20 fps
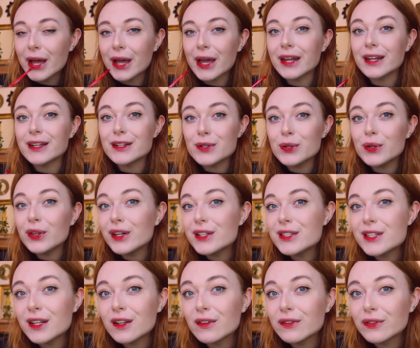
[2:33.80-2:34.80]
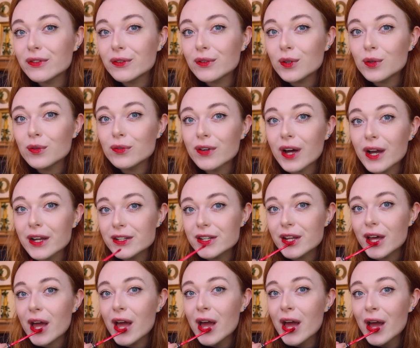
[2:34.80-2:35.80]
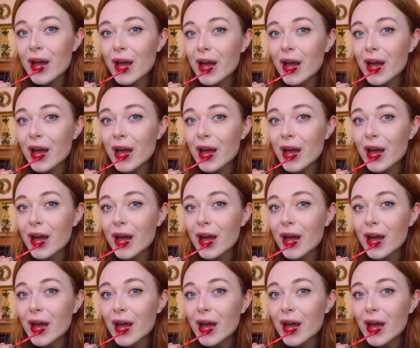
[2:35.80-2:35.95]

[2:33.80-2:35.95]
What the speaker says: Can I do this in a viewfinder?